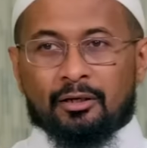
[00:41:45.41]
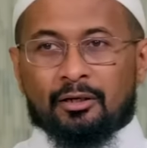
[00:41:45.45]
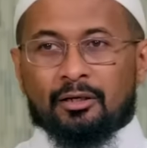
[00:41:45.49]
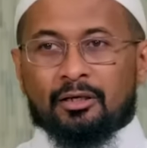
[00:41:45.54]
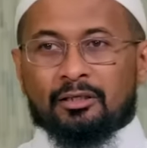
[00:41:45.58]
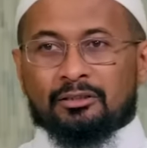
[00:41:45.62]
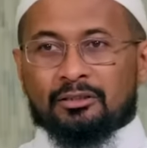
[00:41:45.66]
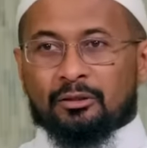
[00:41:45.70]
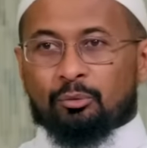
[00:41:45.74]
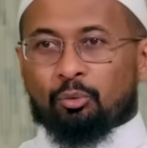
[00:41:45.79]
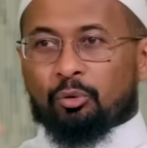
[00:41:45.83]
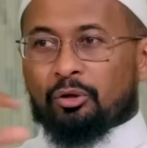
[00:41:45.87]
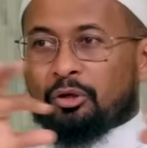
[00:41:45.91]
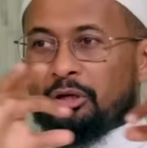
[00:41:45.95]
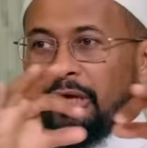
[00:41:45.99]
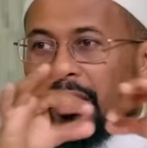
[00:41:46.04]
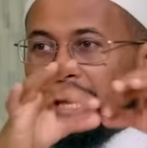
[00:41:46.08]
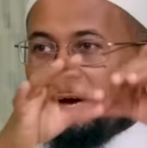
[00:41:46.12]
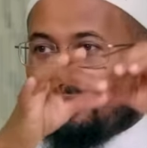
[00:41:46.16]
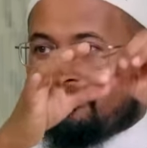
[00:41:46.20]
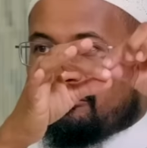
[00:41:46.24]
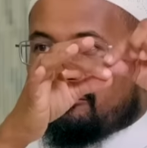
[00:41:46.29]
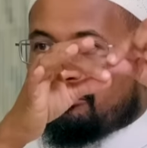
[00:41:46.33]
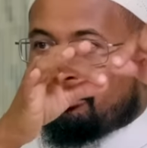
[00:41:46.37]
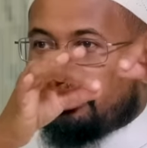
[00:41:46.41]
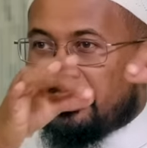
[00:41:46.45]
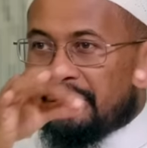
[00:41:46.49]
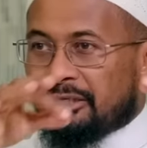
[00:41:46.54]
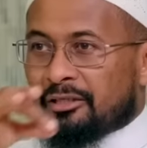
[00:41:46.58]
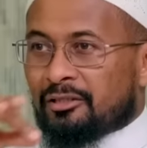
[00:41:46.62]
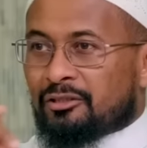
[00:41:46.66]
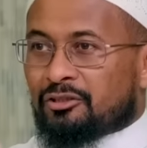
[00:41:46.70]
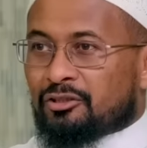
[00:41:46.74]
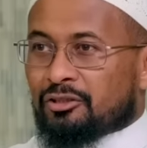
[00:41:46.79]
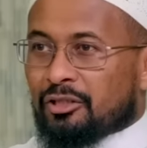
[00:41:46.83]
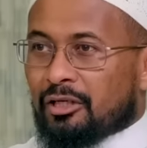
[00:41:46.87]
He said, when you have
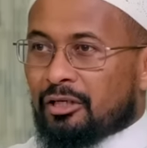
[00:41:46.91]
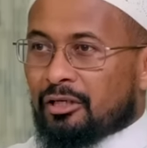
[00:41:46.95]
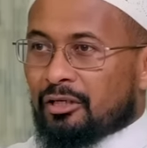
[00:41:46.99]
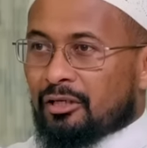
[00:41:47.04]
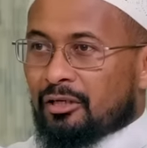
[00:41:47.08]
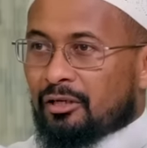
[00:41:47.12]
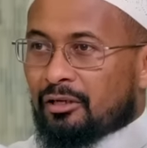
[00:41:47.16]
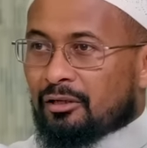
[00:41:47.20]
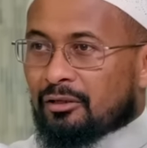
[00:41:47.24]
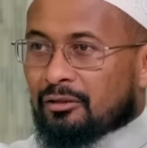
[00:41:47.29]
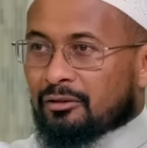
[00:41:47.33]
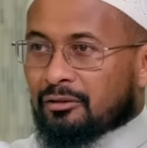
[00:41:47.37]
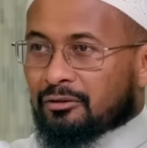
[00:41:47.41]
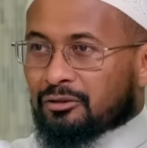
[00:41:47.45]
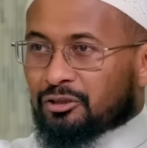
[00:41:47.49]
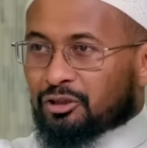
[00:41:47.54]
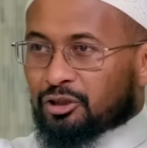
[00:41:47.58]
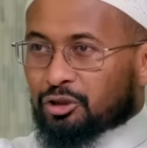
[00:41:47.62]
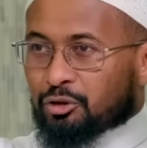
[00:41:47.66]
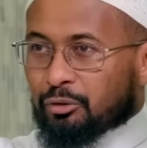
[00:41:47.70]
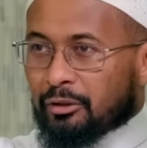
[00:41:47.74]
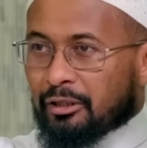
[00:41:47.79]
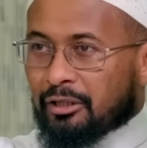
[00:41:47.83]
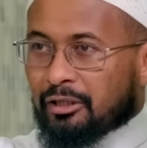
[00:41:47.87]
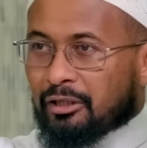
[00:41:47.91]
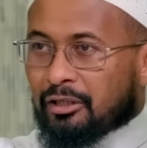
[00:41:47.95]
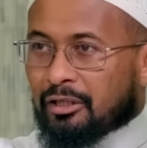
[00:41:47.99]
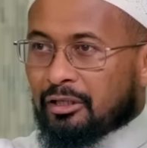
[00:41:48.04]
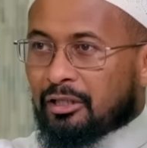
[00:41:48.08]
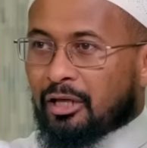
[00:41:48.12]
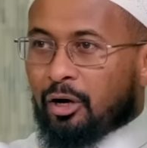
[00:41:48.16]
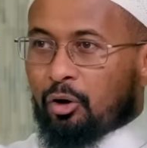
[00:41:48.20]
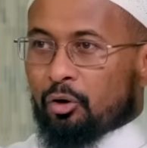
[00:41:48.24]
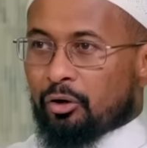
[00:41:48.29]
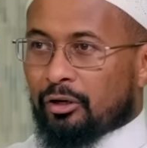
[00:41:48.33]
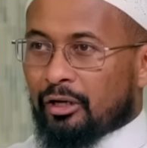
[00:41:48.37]
beads in a string,
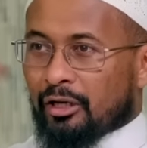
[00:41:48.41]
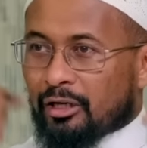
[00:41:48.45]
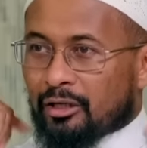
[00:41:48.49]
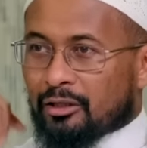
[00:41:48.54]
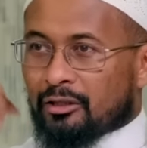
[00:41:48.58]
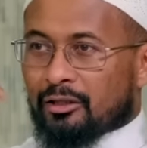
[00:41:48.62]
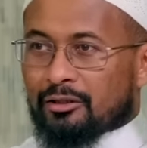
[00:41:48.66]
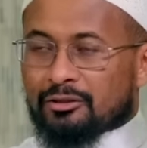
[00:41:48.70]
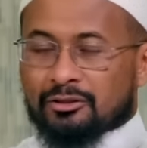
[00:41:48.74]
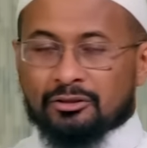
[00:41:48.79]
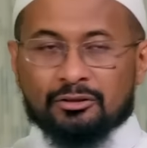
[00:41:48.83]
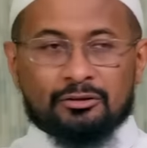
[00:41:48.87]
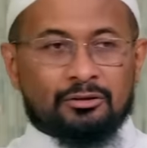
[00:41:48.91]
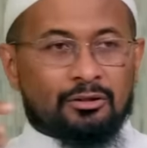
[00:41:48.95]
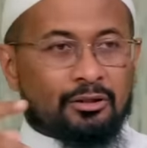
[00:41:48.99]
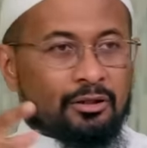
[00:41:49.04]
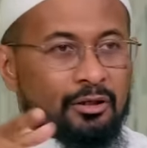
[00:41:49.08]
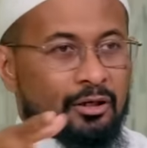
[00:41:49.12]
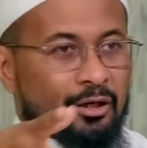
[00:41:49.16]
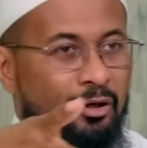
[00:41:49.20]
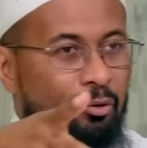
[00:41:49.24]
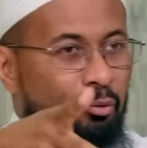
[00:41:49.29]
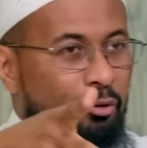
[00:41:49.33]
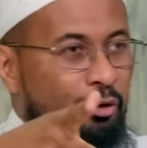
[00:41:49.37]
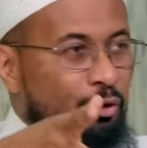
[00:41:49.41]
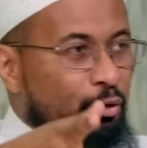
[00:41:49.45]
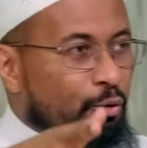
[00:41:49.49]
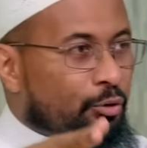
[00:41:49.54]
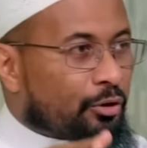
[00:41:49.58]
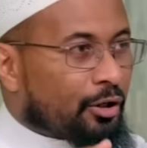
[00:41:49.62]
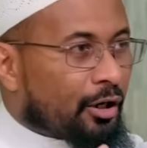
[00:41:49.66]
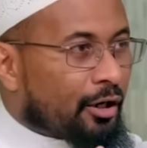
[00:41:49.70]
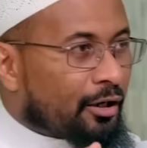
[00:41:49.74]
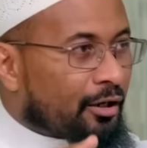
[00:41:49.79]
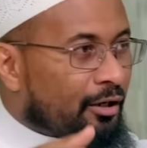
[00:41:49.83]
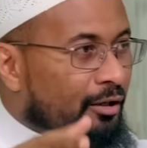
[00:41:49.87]
kida, or necklace, when you
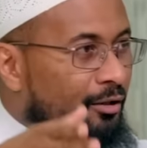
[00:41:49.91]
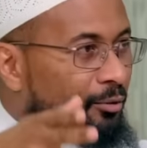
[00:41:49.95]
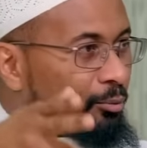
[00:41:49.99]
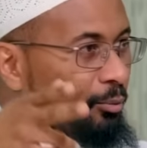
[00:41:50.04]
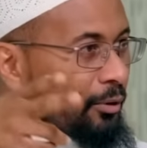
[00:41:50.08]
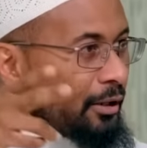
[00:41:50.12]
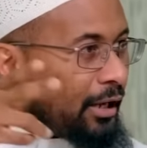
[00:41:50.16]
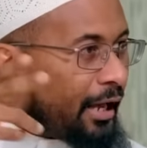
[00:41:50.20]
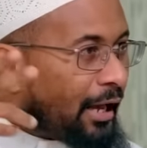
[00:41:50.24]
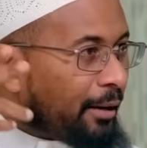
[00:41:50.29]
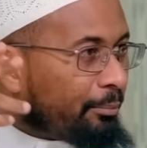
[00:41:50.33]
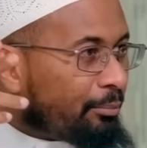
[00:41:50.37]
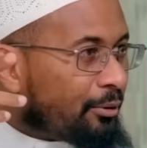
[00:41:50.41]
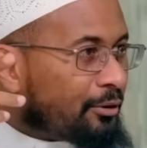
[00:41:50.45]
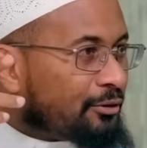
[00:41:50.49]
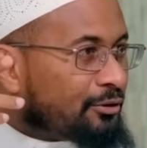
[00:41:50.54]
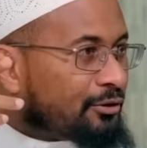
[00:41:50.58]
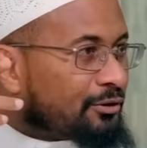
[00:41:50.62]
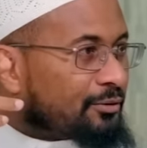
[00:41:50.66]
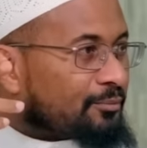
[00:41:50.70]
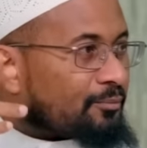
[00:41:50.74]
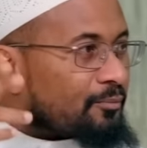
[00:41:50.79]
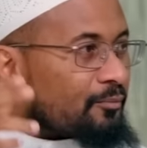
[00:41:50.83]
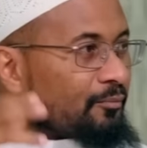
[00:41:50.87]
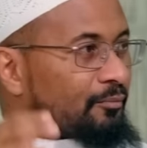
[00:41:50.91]
cut it, what happens?